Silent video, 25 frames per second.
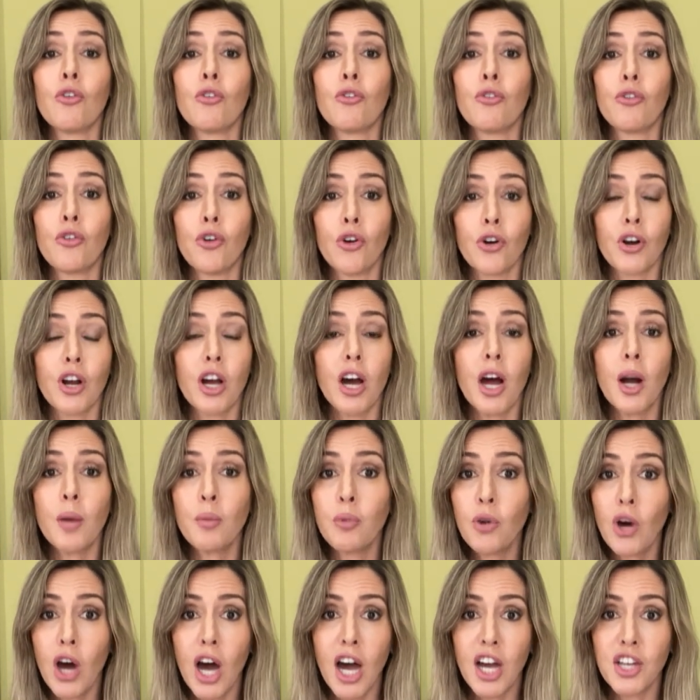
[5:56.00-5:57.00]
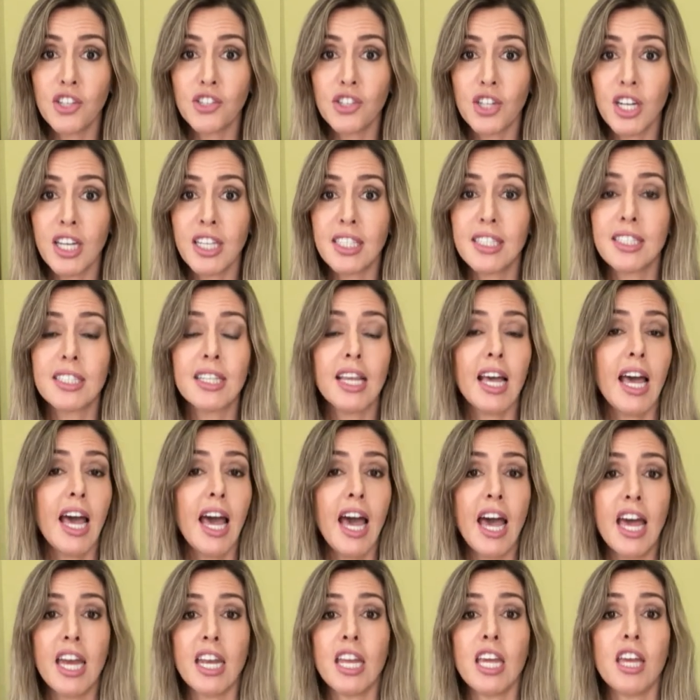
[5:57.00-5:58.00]
for carbohydrates,
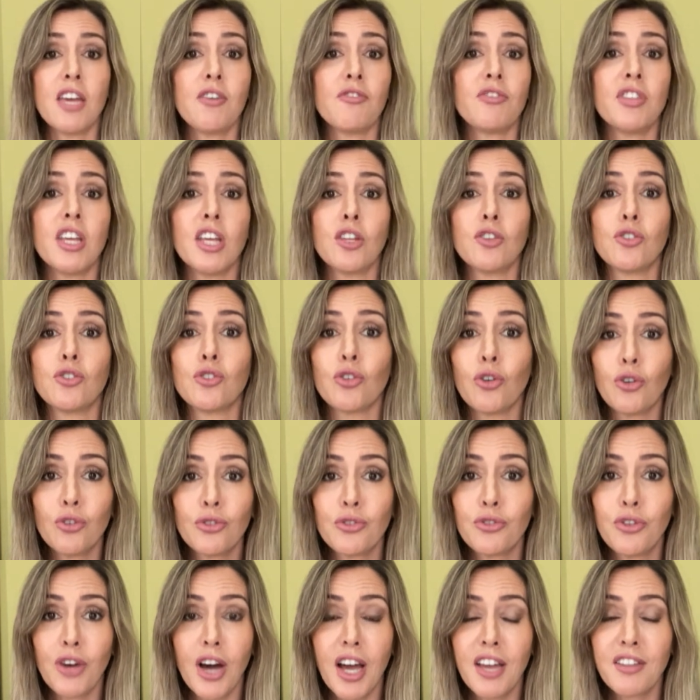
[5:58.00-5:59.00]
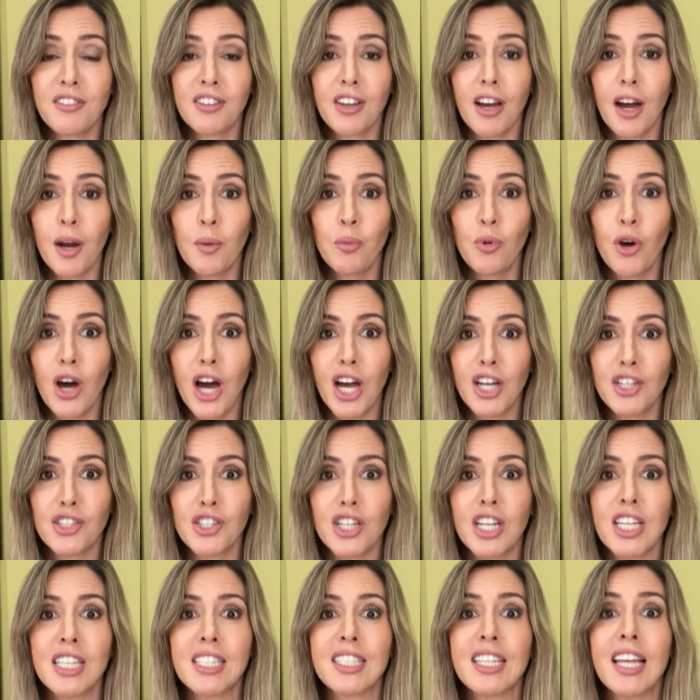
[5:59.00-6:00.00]
and if they don't find
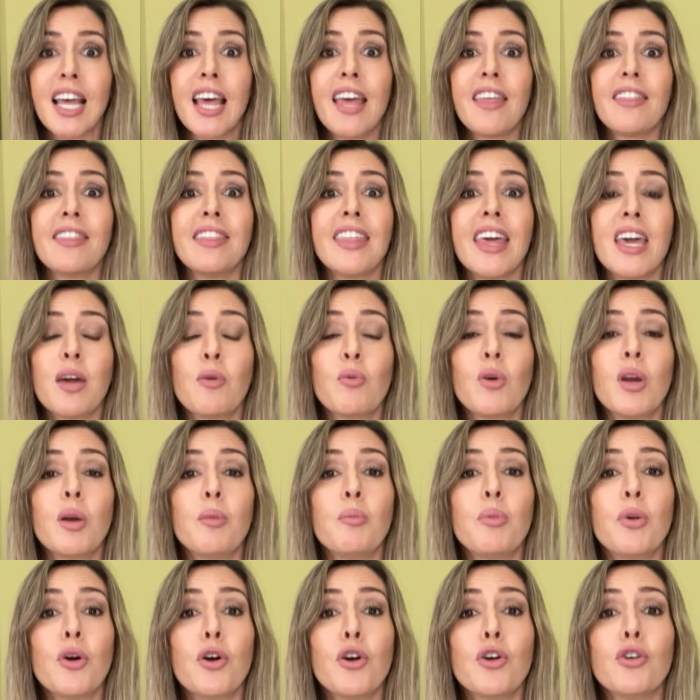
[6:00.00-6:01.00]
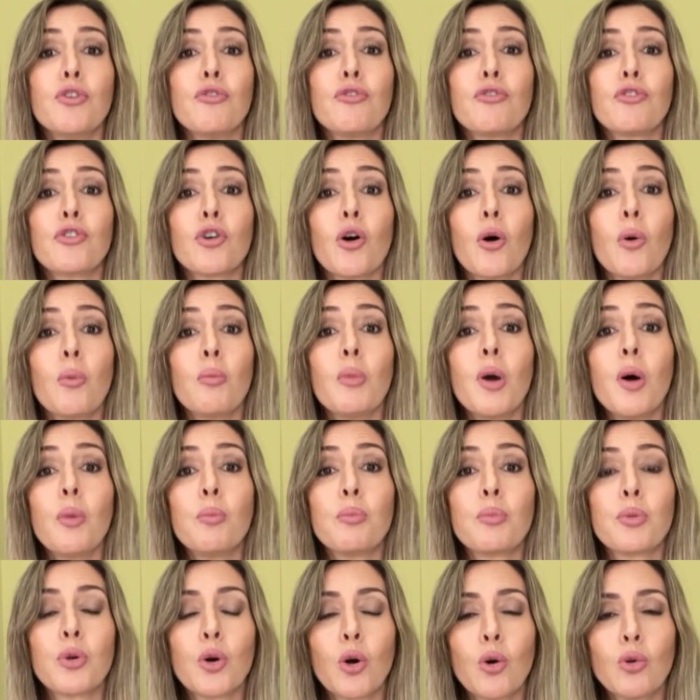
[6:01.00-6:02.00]
carbohydrates, they will burn from
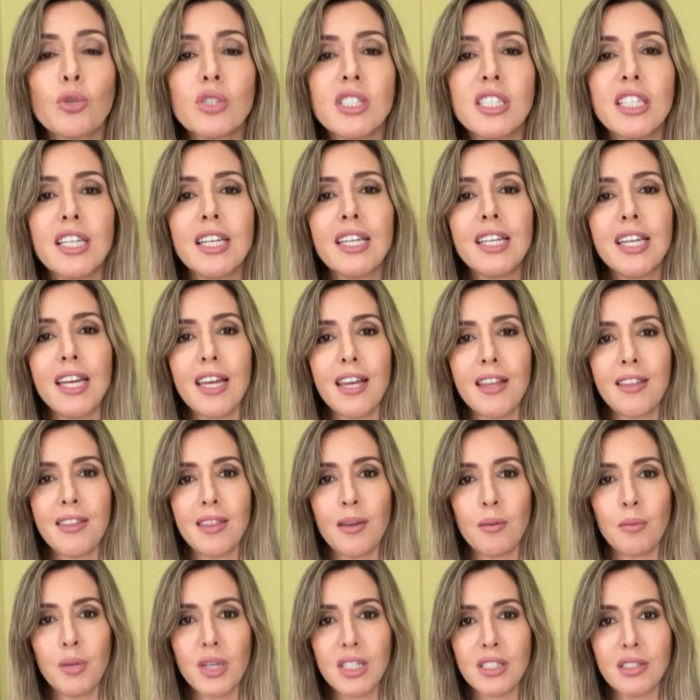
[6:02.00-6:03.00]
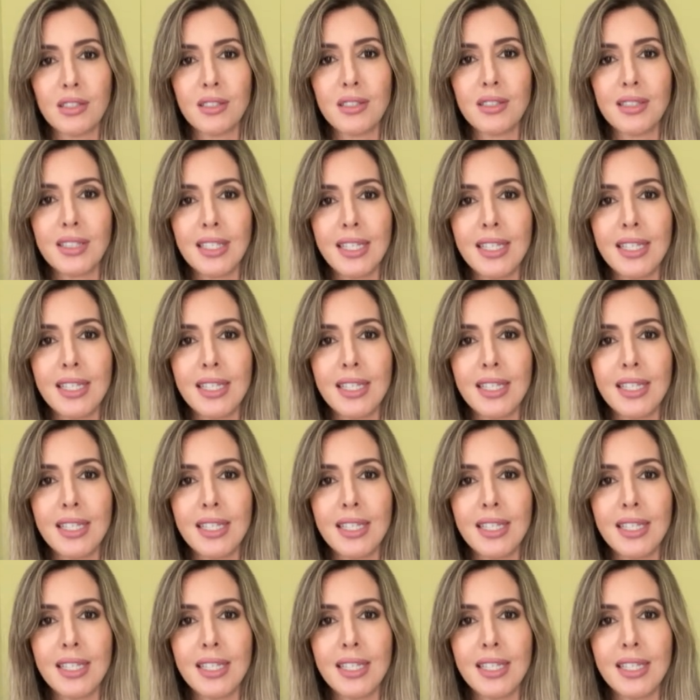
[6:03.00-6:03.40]
protein in the muscles